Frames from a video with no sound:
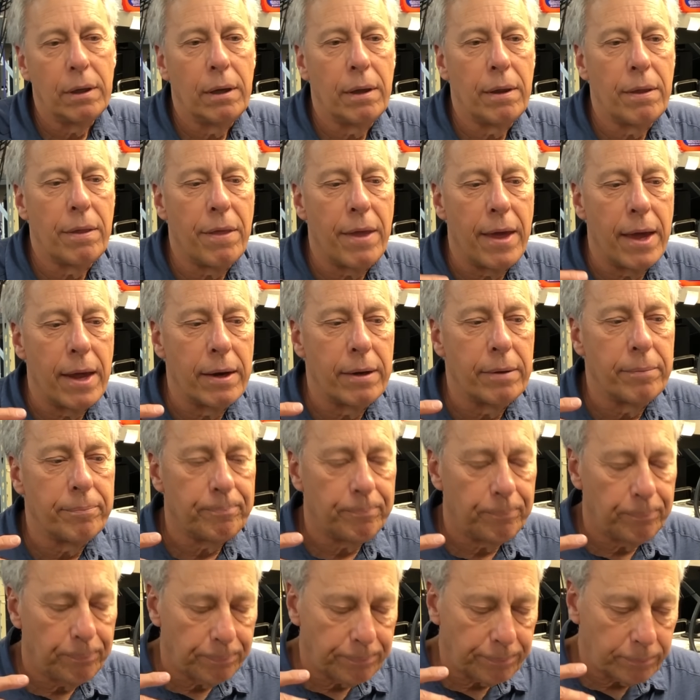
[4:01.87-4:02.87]
then
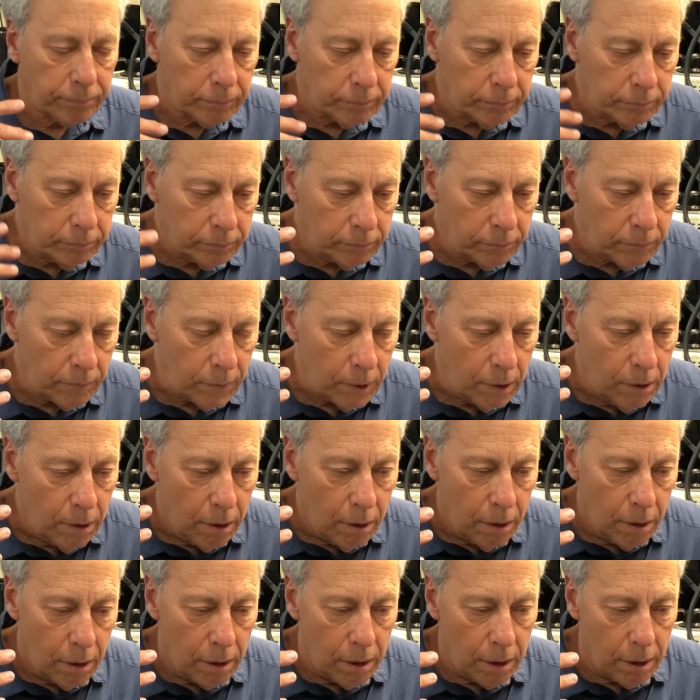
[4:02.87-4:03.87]

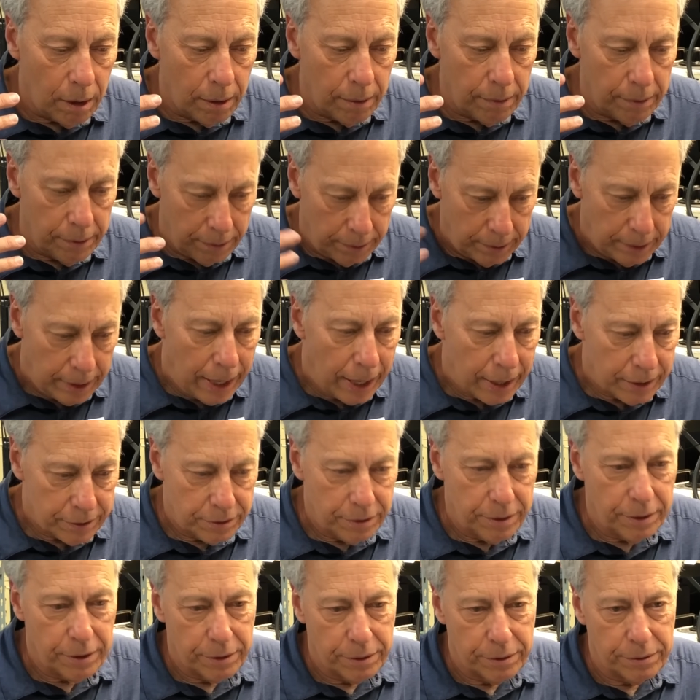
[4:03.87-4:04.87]
uh, yes,
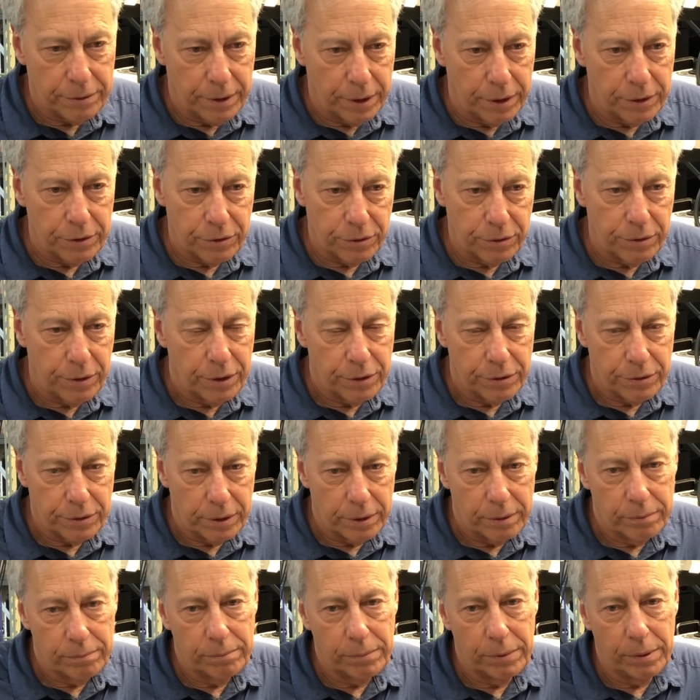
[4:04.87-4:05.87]
there, there's, there's
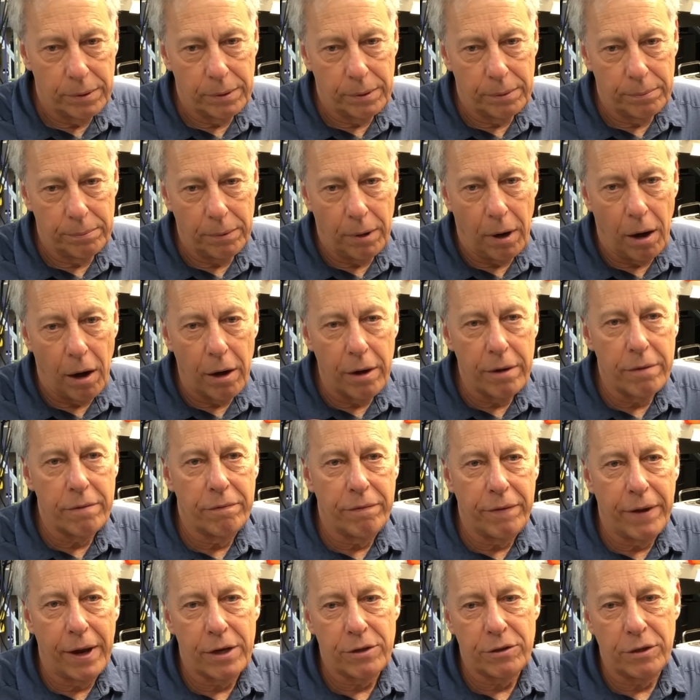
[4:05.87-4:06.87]
a, a, hard and
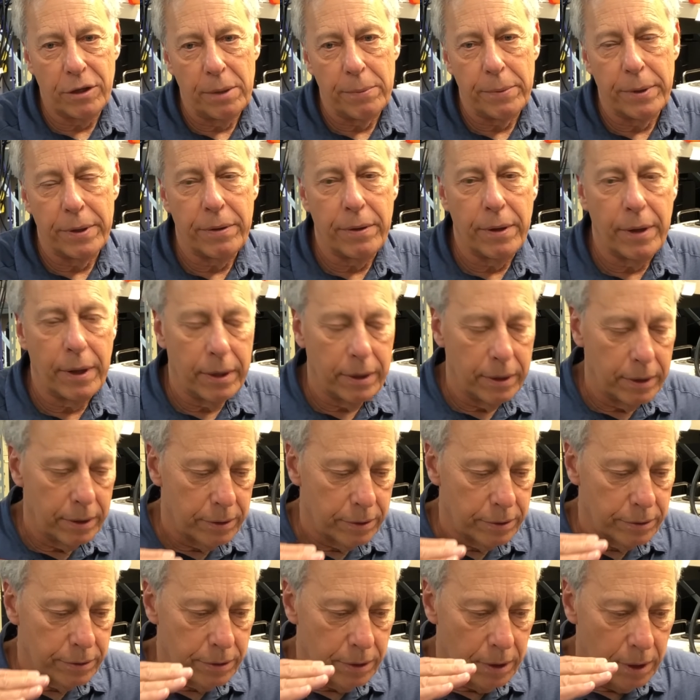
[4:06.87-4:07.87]
fast limit that
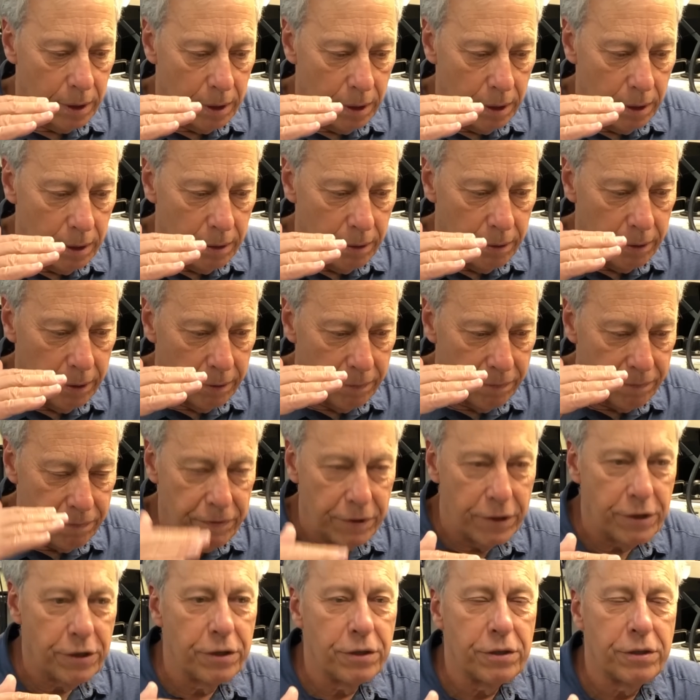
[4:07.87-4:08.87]
is the
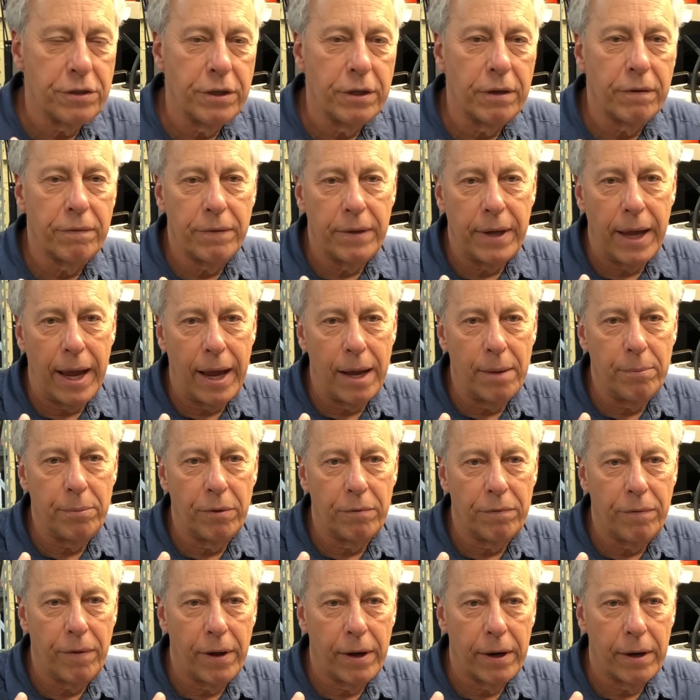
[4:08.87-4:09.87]
efficiency of the
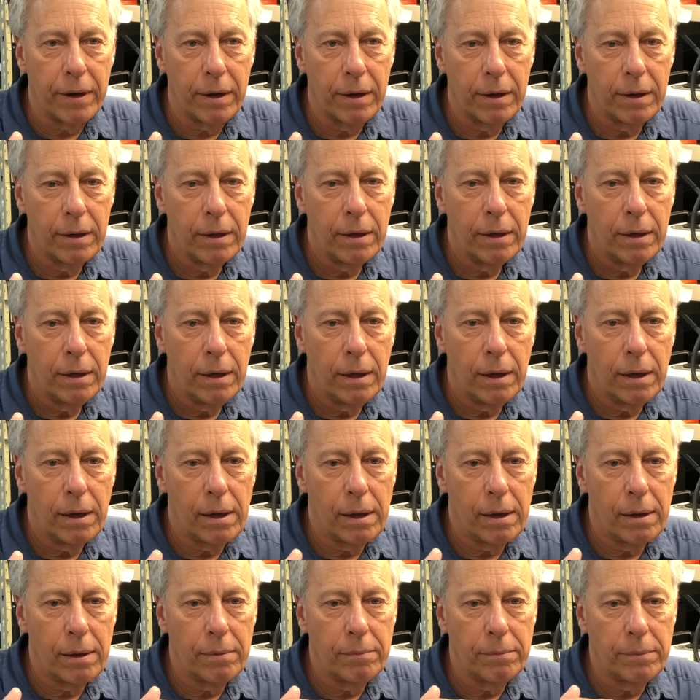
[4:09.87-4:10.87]
amplifier
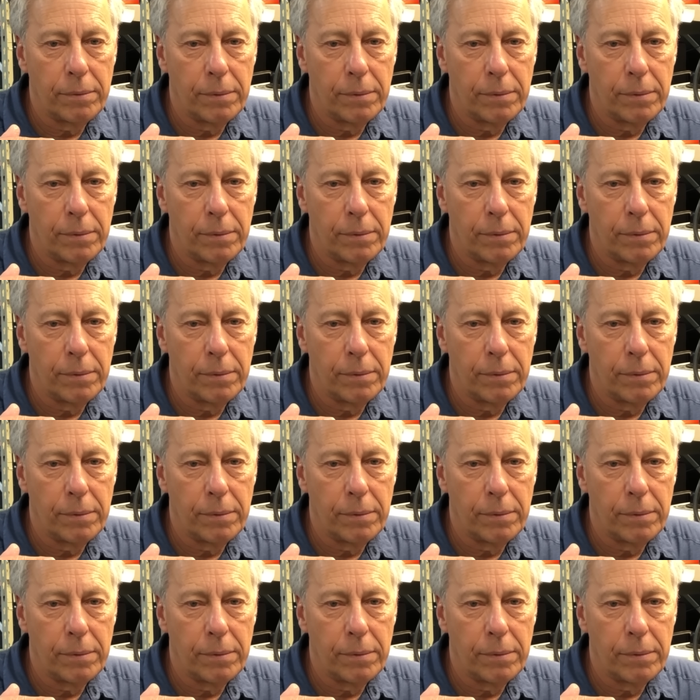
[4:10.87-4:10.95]
uh,